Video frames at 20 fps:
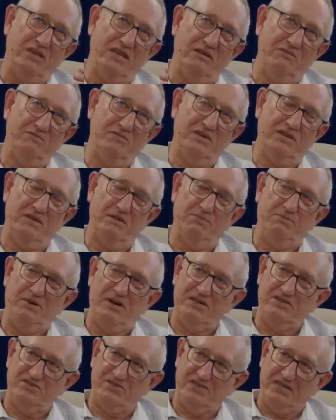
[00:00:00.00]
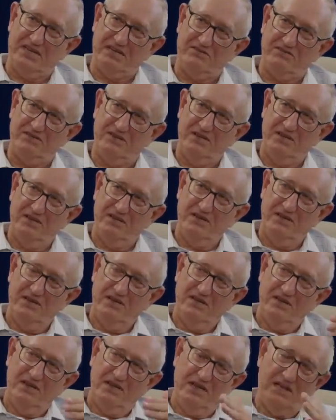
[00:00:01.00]
him an apostate.
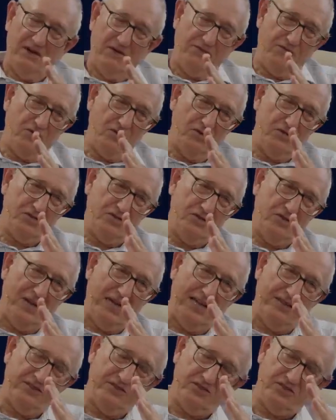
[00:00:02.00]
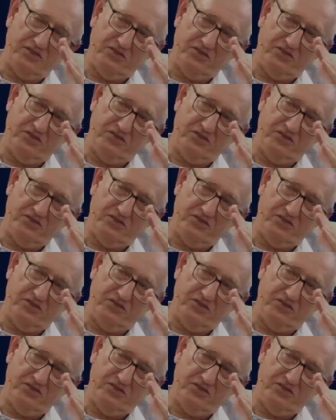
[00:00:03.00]
And of course, you had the